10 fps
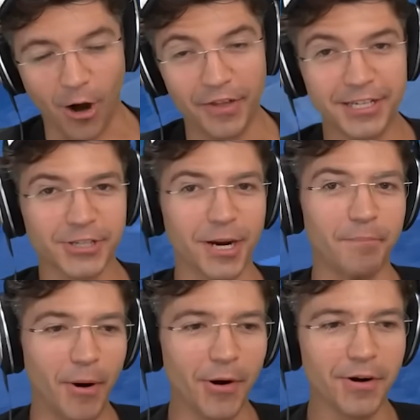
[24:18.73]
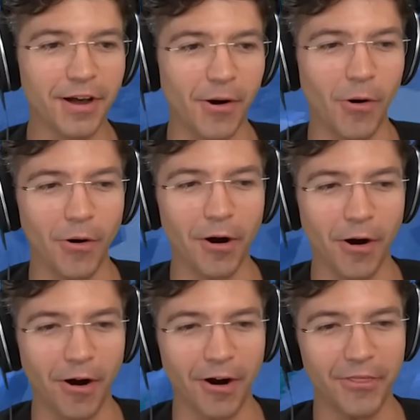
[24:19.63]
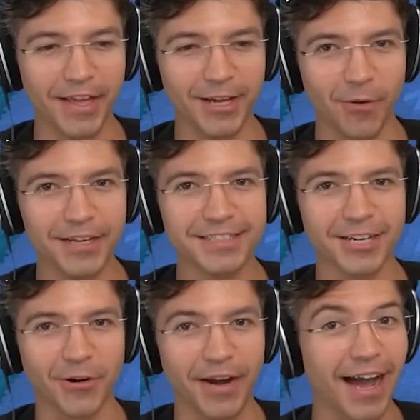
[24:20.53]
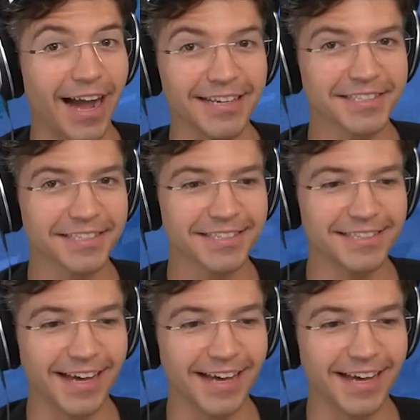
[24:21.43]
Are they just gonna burn, or are they going to create ice?